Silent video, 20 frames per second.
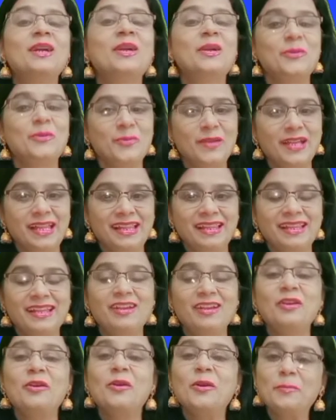Well,
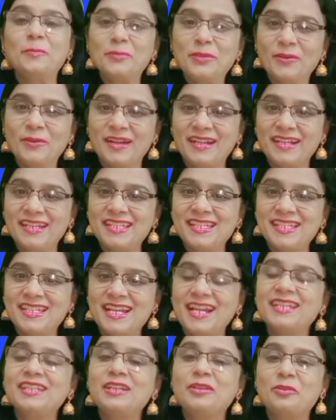hope you
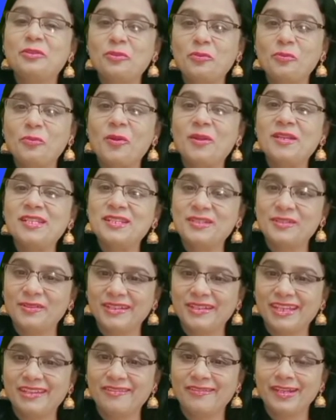understand the true, false,
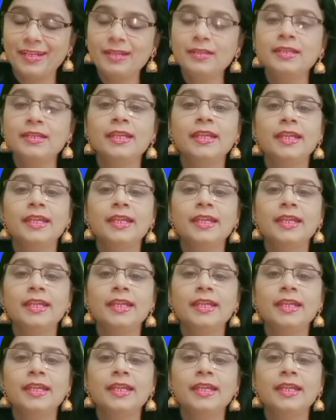not given.